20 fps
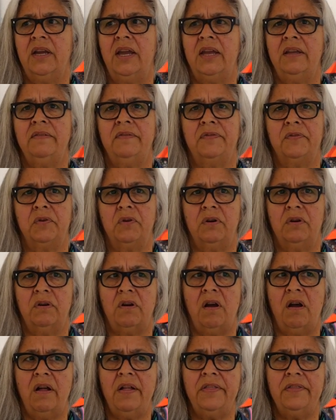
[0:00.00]
and
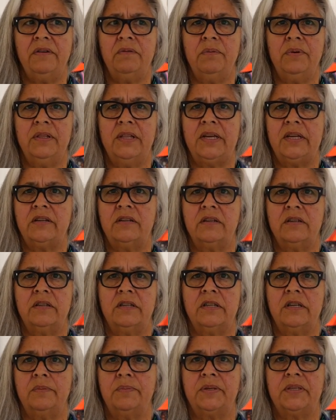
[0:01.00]
for all the
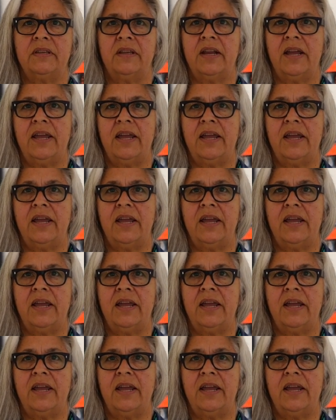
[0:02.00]
relationships that